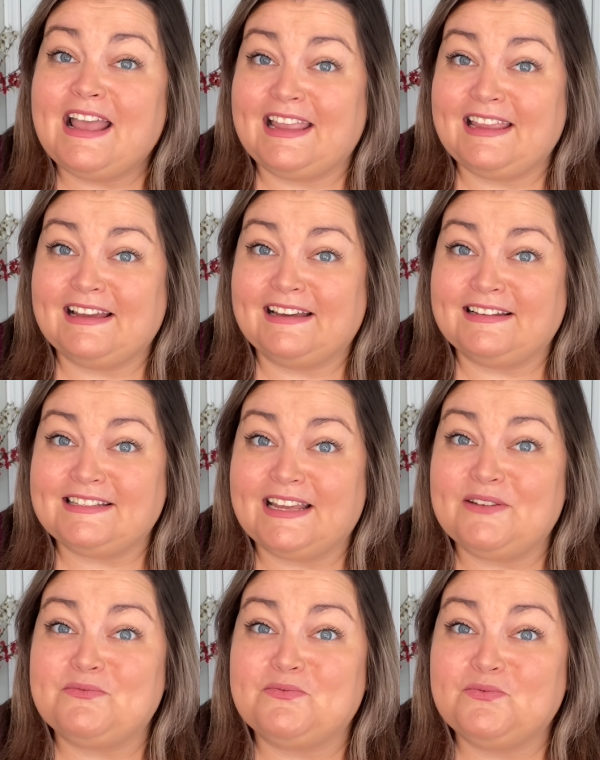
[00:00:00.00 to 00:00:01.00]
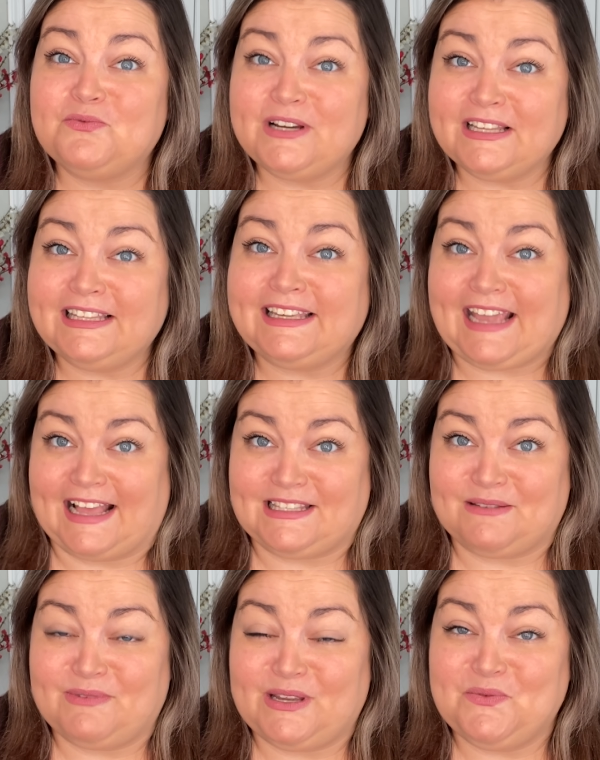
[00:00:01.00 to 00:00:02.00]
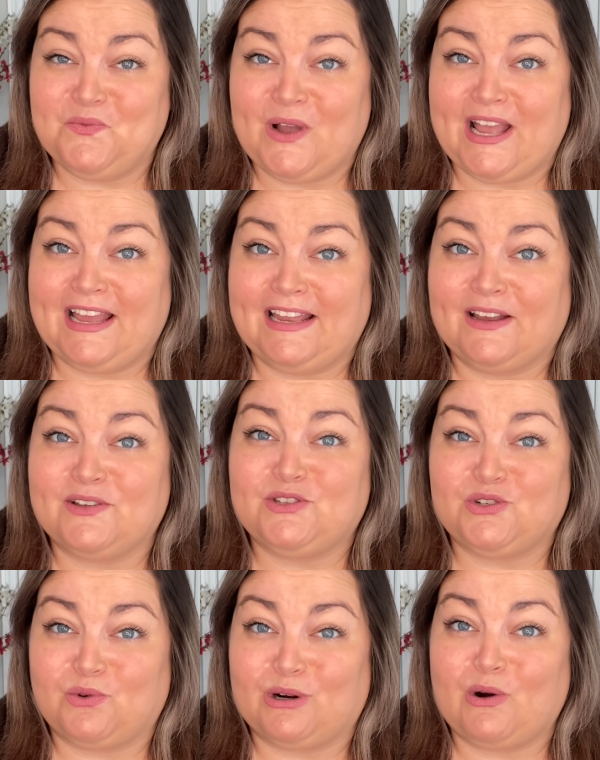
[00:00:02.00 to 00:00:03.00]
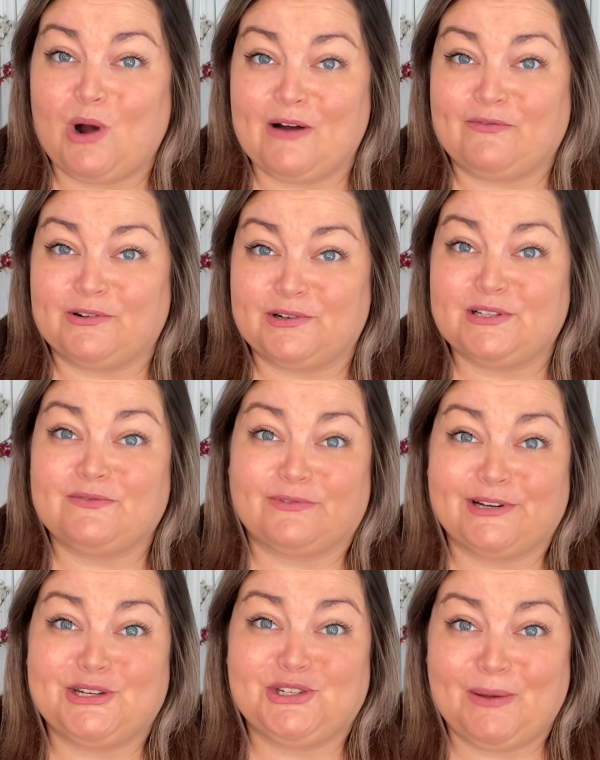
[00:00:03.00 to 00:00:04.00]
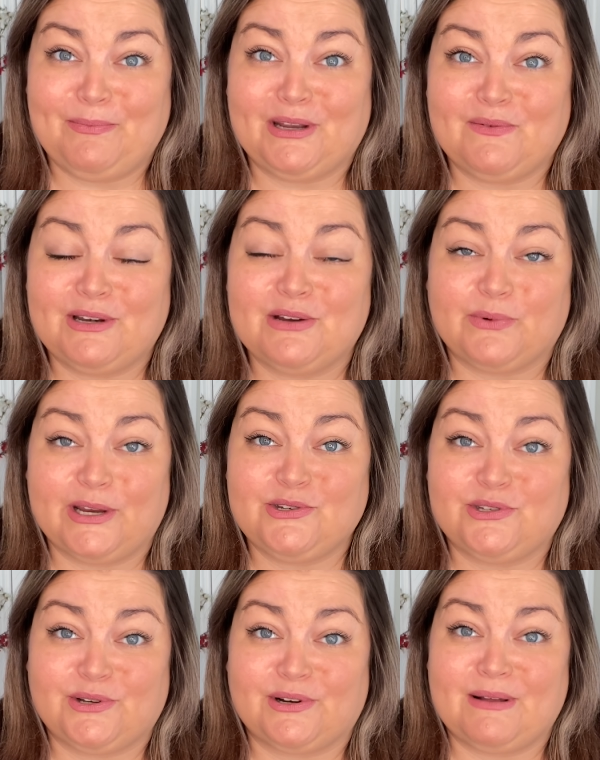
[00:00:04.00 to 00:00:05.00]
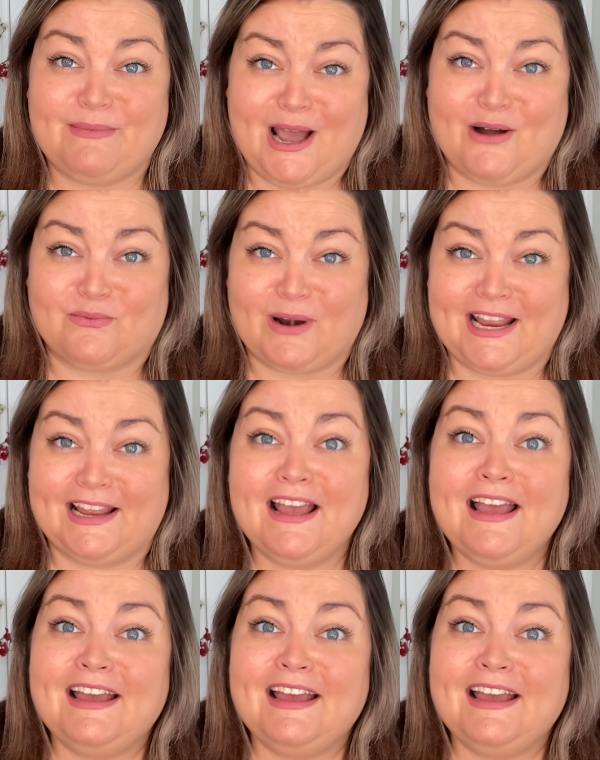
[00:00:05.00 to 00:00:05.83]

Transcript: And it really gets me when a store offers free shipping when you reach a certain amount, right?